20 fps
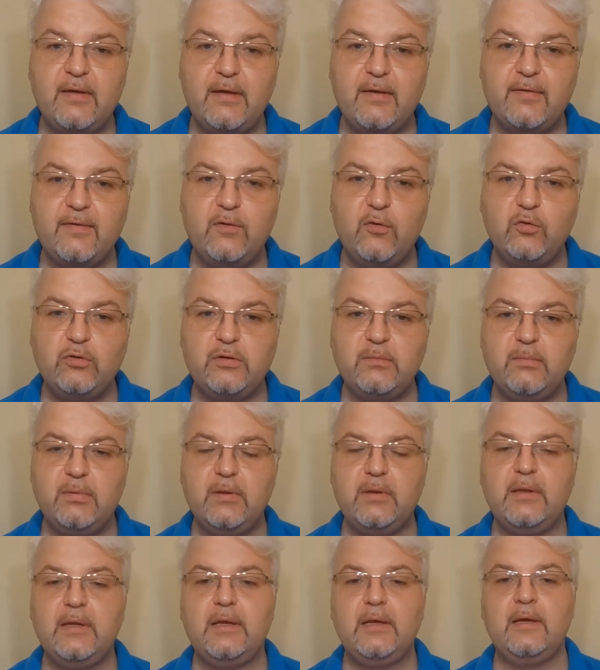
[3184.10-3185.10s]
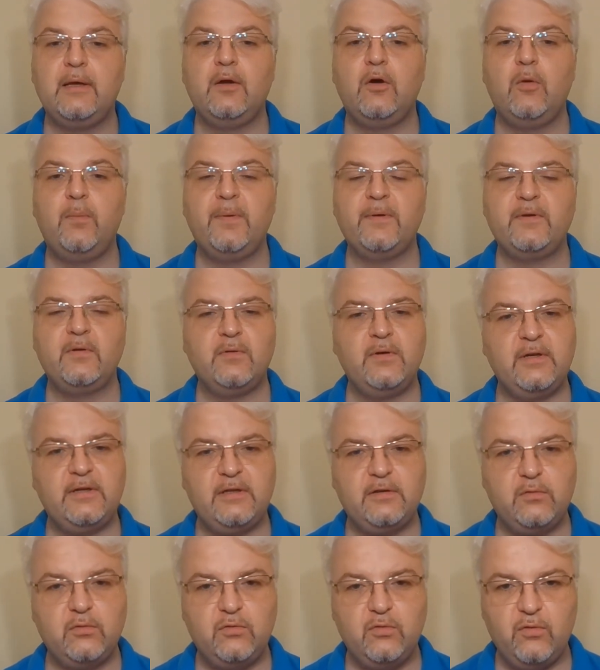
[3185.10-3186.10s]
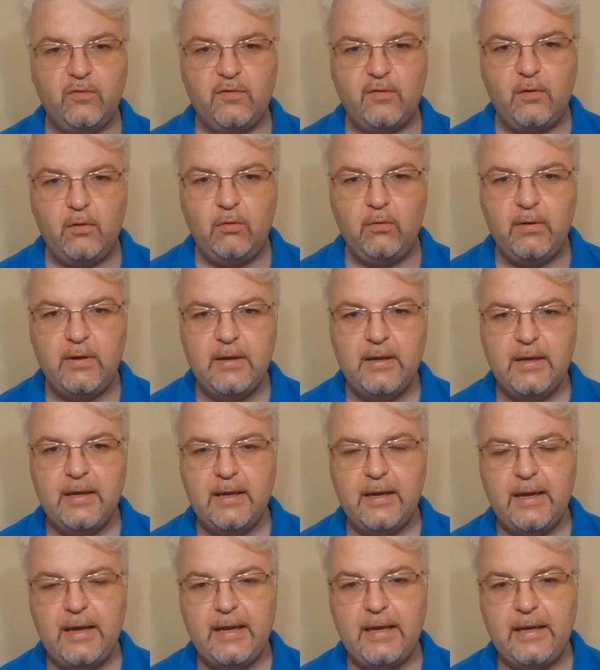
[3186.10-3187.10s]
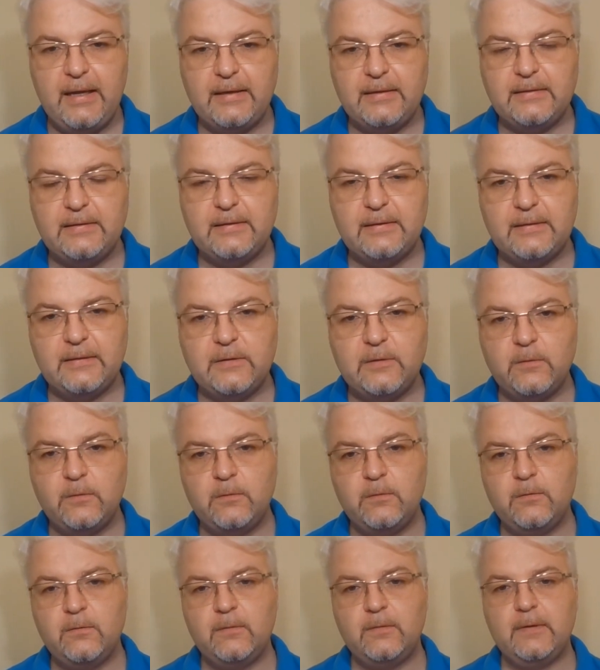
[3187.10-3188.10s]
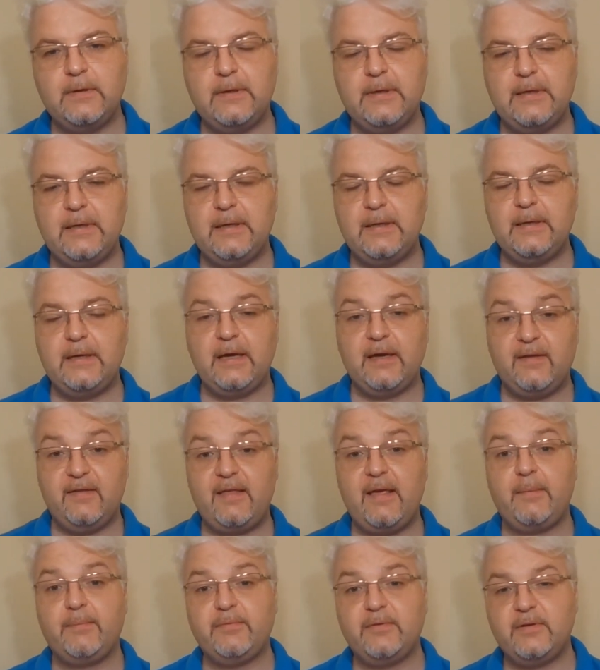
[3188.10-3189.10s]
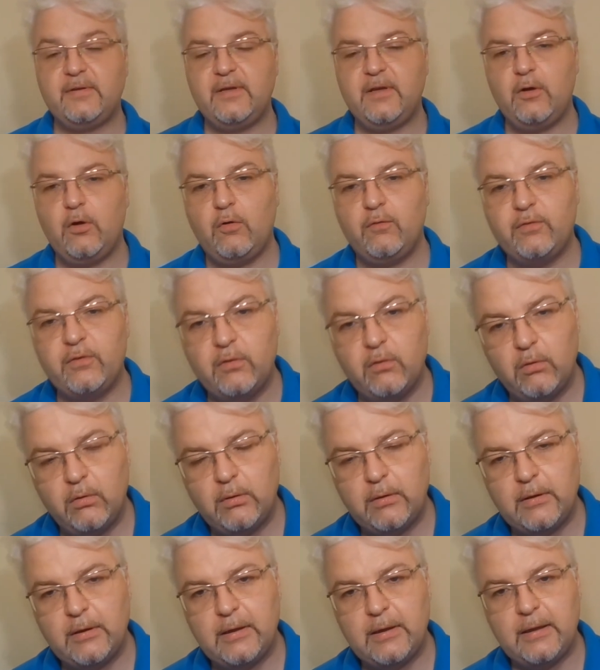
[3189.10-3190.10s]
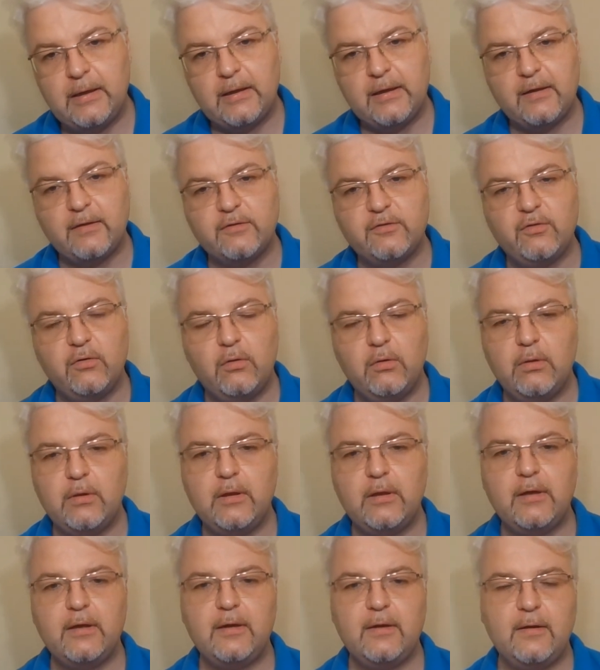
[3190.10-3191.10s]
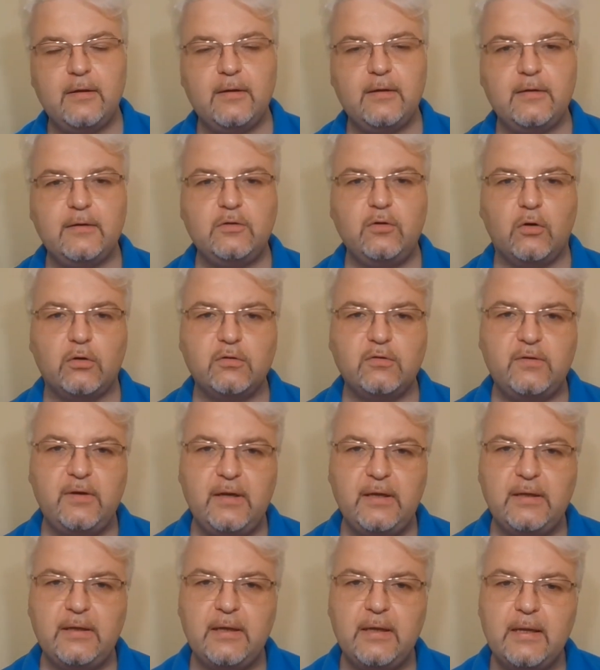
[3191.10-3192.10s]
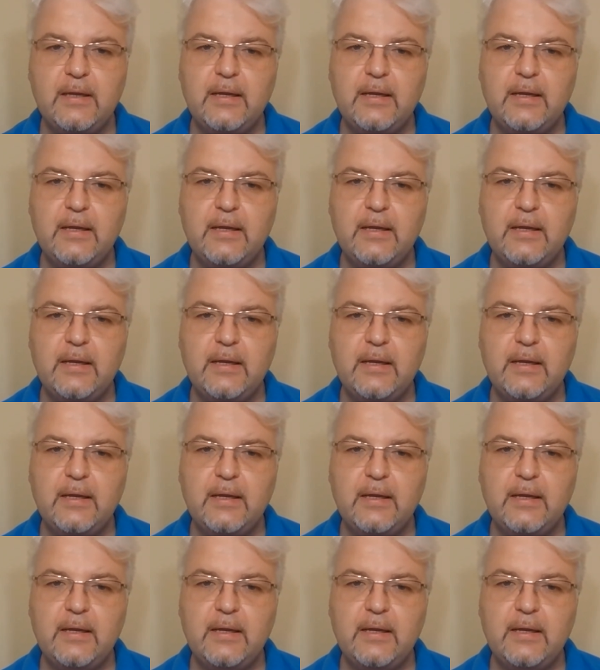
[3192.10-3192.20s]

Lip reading: a suitable opportunity to do so, and to accept the overall control doctrine.